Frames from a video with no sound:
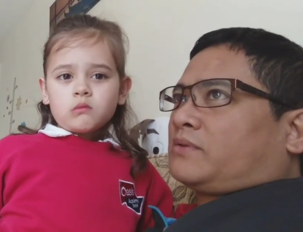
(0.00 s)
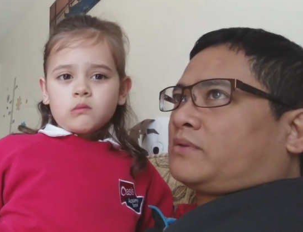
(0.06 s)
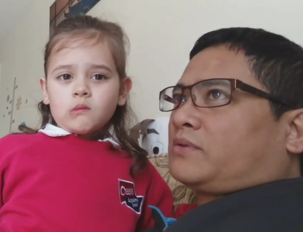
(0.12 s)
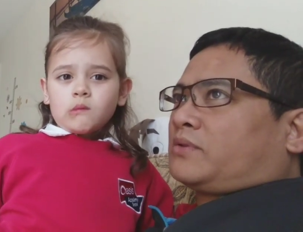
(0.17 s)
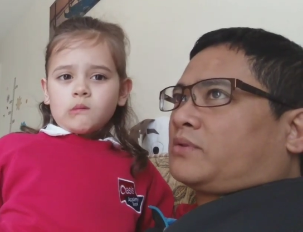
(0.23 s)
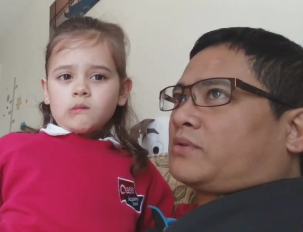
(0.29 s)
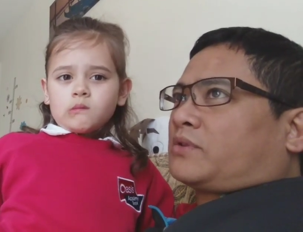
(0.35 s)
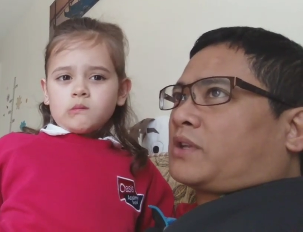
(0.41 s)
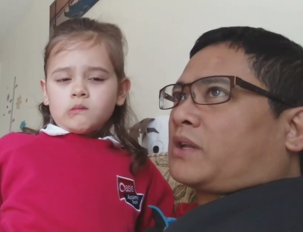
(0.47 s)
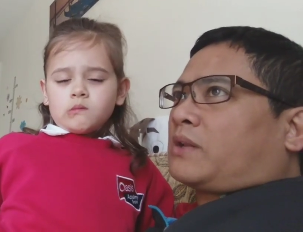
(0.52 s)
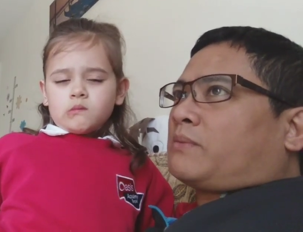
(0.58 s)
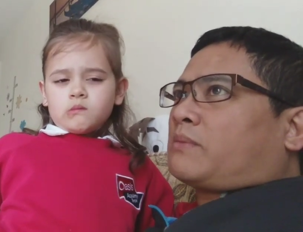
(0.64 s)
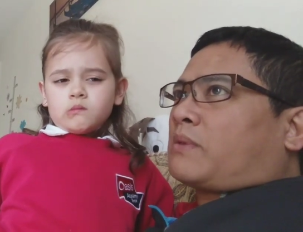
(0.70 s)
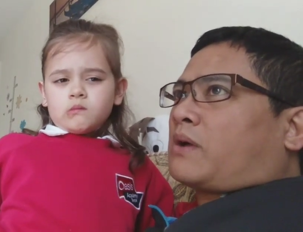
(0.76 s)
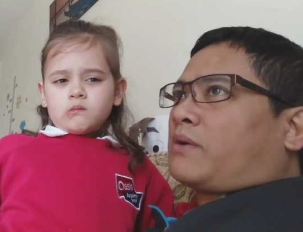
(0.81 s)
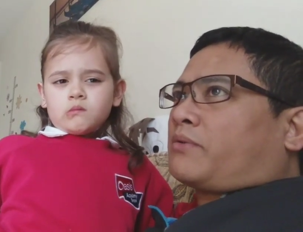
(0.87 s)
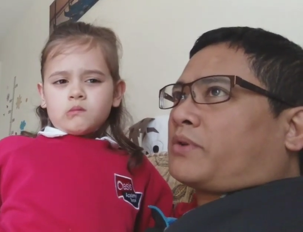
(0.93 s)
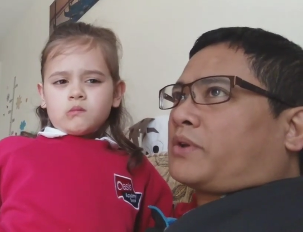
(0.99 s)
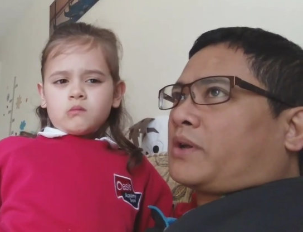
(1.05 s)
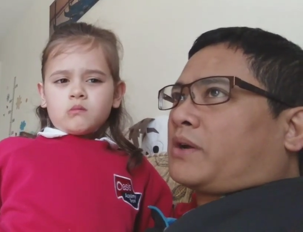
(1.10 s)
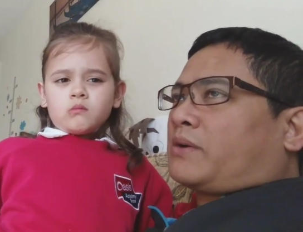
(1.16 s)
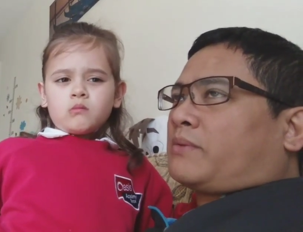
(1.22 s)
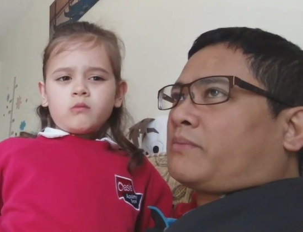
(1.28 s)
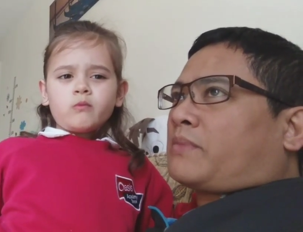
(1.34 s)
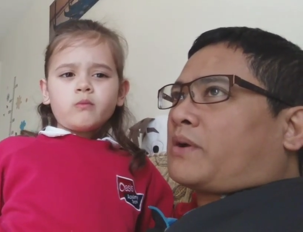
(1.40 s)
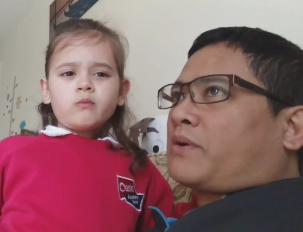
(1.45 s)
Speaker 1: So tell
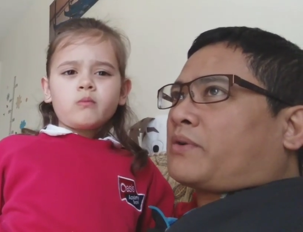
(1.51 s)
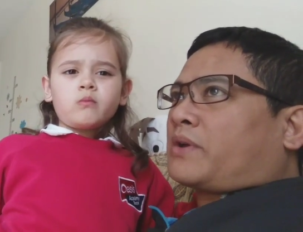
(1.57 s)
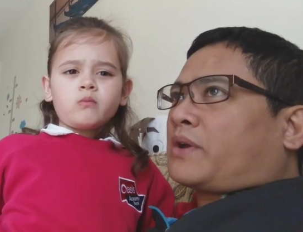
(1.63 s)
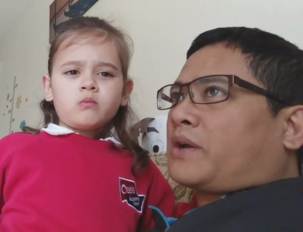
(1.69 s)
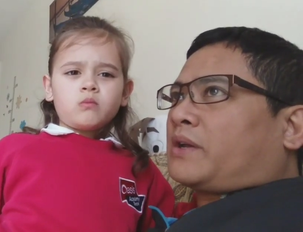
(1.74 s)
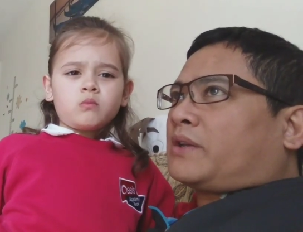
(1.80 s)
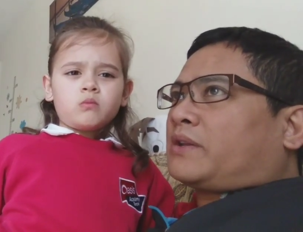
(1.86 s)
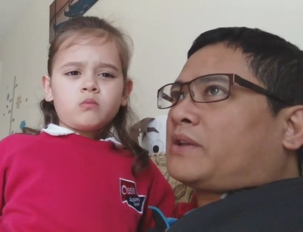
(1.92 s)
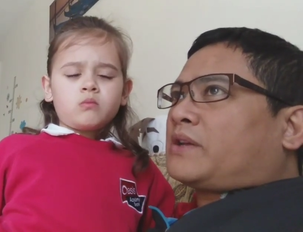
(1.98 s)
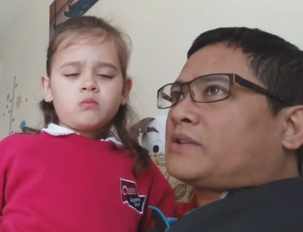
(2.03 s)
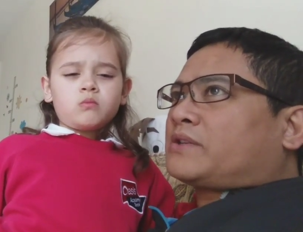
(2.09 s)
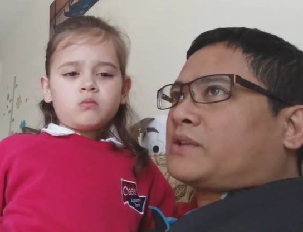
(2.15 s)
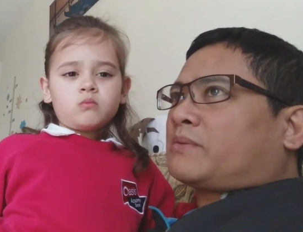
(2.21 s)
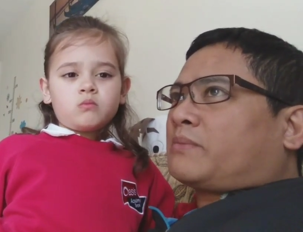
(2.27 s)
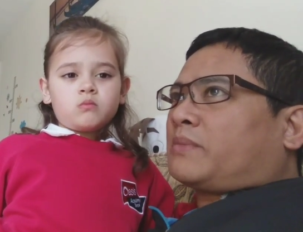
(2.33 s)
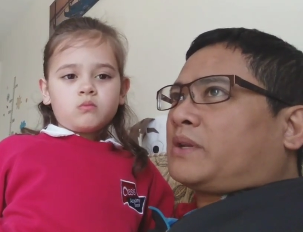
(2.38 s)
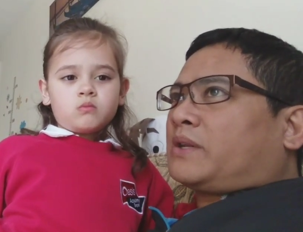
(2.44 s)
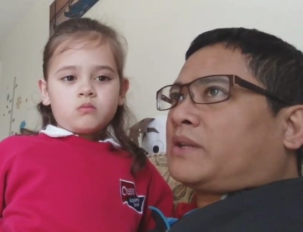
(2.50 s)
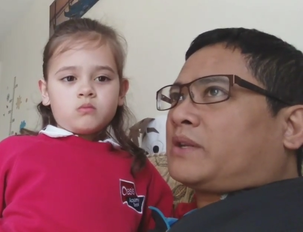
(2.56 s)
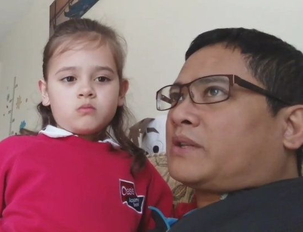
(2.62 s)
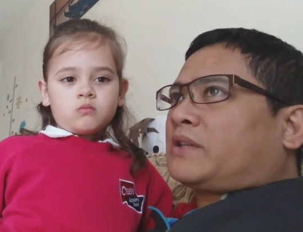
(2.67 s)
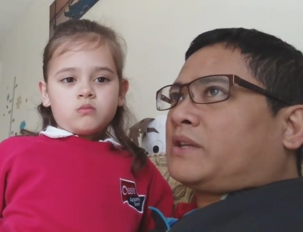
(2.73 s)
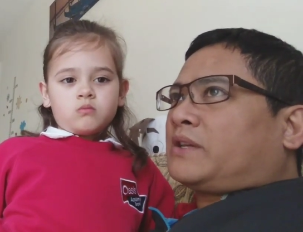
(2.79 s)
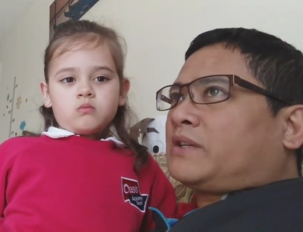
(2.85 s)
Maria, Maria, it doesn't mean that